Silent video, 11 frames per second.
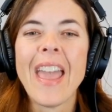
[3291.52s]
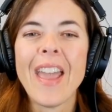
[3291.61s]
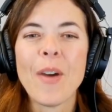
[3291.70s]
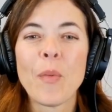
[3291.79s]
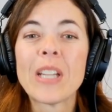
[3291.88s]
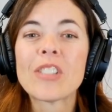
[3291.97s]

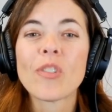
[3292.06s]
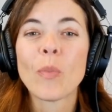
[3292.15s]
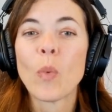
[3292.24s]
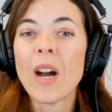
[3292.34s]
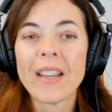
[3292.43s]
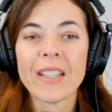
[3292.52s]
which
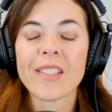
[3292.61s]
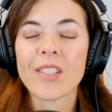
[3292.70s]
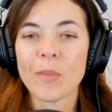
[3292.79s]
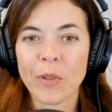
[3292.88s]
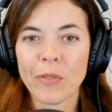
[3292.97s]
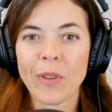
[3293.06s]
one is
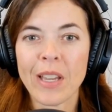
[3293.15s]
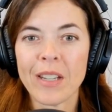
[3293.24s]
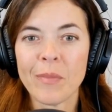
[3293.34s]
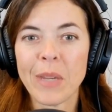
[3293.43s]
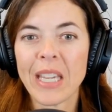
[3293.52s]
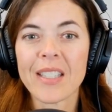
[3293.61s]
super fun
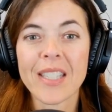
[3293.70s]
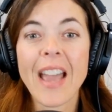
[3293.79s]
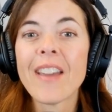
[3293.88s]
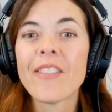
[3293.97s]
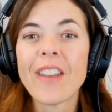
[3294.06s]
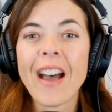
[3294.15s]
because I
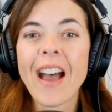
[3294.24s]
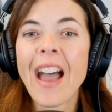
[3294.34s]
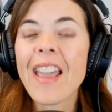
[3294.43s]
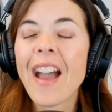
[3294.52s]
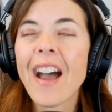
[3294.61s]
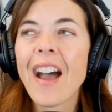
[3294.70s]
have not,
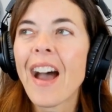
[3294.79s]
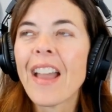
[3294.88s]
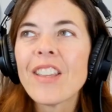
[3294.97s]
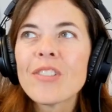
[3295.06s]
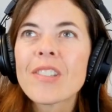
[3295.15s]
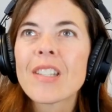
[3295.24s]
I
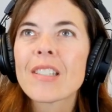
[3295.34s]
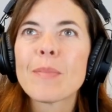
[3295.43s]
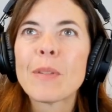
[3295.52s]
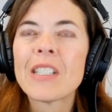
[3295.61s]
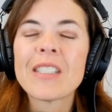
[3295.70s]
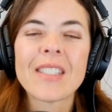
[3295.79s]
used to
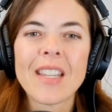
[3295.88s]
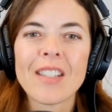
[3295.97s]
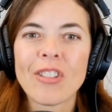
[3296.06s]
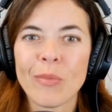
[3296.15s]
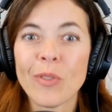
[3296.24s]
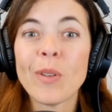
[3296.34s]
experience
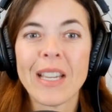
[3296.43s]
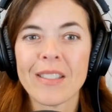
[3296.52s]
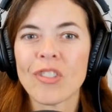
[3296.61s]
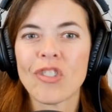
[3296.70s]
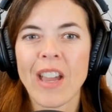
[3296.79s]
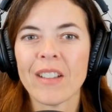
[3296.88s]
deja vu as
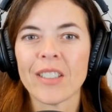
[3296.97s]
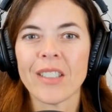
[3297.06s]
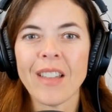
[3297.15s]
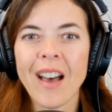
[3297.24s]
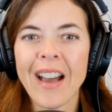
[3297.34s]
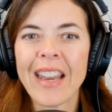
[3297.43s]
a child a
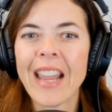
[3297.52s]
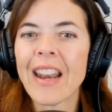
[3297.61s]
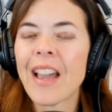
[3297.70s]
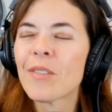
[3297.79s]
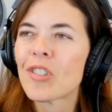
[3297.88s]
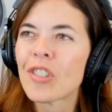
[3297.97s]
lot. And
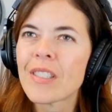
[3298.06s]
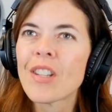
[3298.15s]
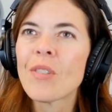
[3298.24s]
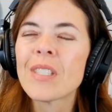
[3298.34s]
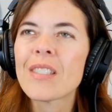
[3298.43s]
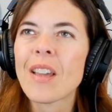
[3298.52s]
I was just
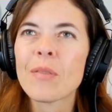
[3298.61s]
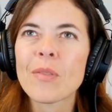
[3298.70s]
noticed, I was